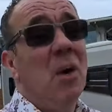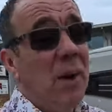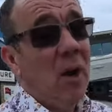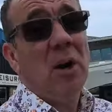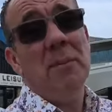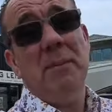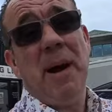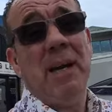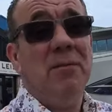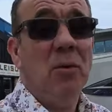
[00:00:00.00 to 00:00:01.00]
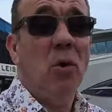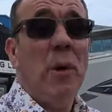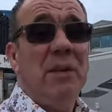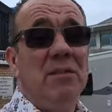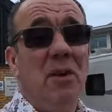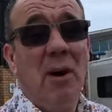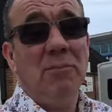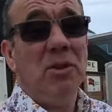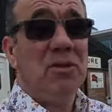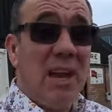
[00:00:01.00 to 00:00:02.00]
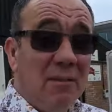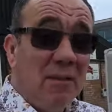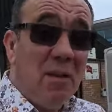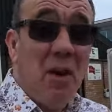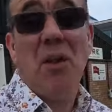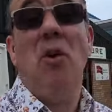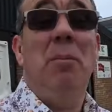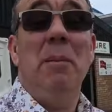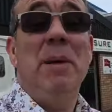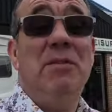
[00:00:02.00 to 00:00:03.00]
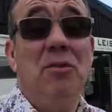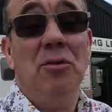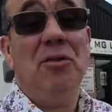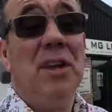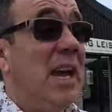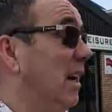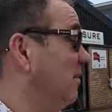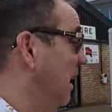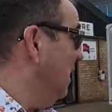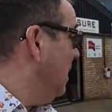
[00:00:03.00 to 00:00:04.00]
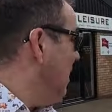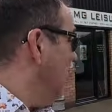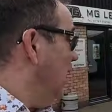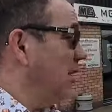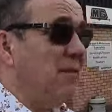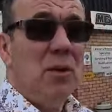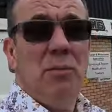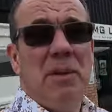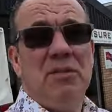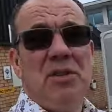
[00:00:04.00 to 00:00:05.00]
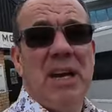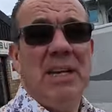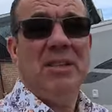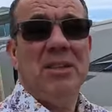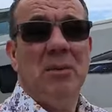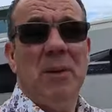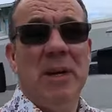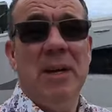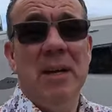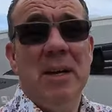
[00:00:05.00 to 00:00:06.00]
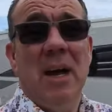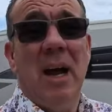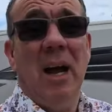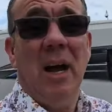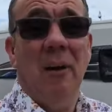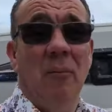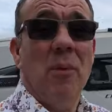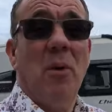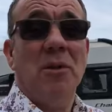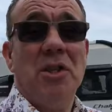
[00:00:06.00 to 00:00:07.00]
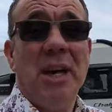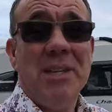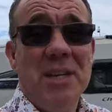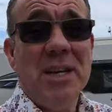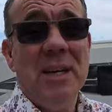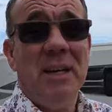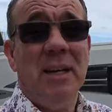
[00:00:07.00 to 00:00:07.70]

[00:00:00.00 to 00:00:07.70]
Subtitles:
We are coming back in 4 weeks' time just to have a further couple of bits done to the caravan and a few bits changed that we want changing.